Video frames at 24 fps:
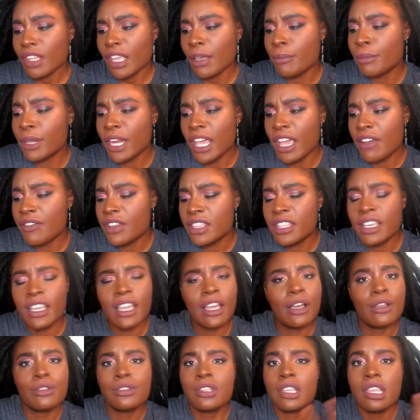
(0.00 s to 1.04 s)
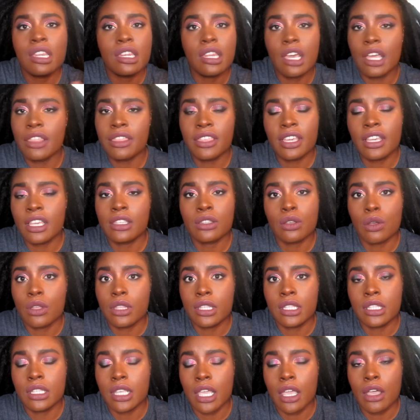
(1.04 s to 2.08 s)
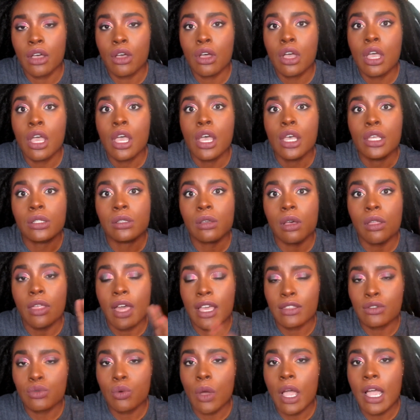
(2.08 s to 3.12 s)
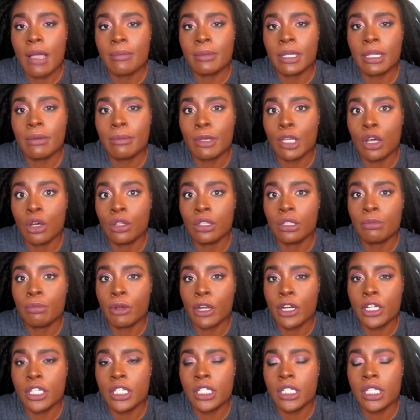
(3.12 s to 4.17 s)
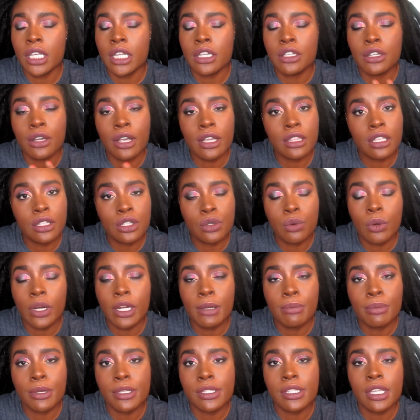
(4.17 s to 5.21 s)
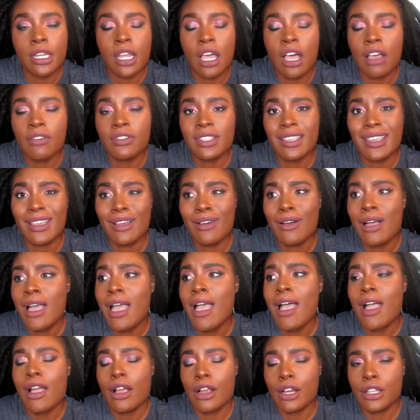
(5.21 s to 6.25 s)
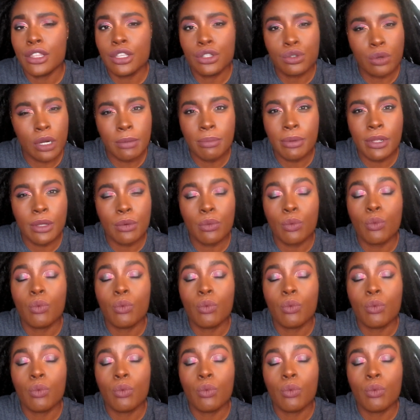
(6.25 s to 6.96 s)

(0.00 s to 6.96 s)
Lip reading: But everything else and nothing is on sale. So that's why I'm going to be only purchasing during the 20% off sale, or the 20%.